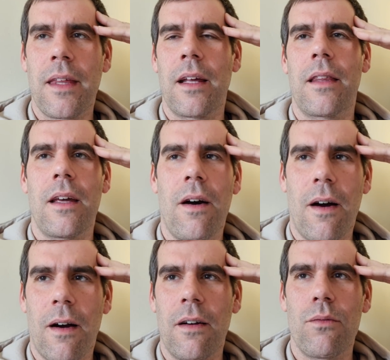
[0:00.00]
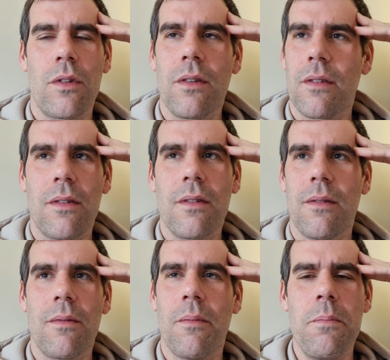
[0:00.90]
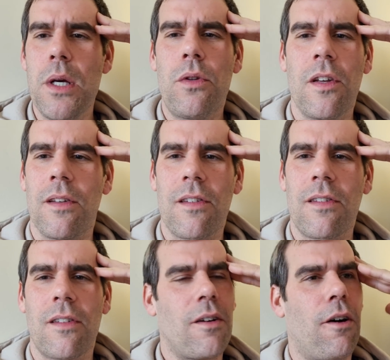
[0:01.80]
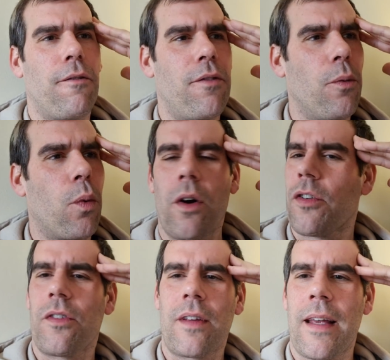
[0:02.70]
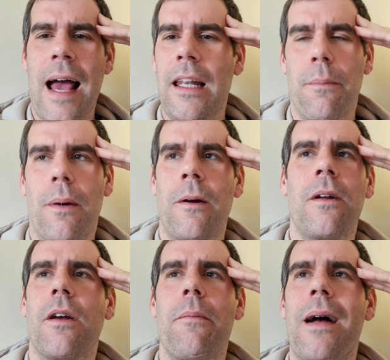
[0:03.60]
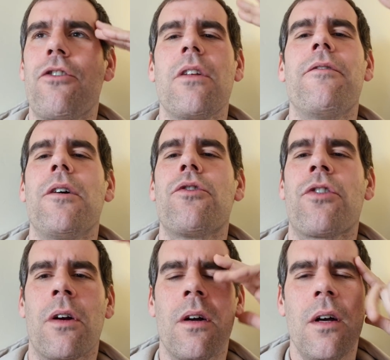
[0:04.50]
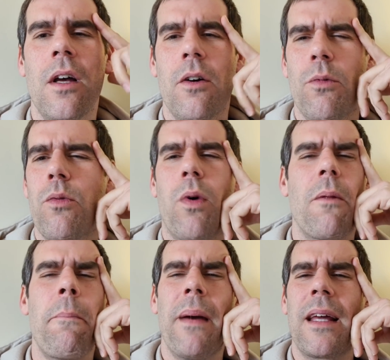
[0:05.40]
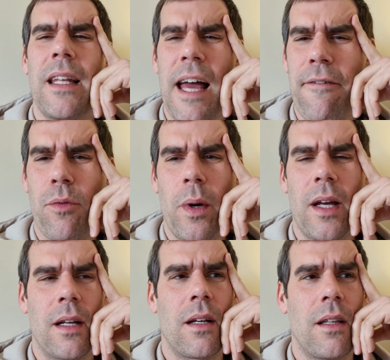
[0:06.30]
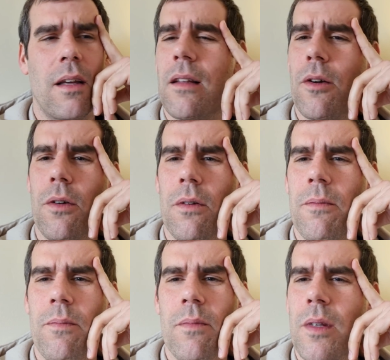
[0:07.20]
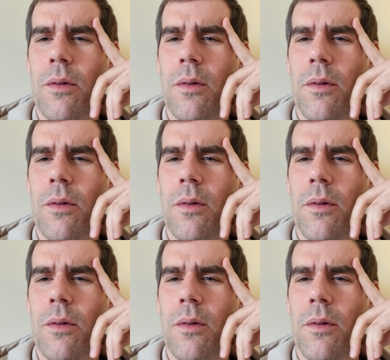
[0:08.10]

think they are mutants of the worst caliber. Imagine a vulture with one big left wing and a little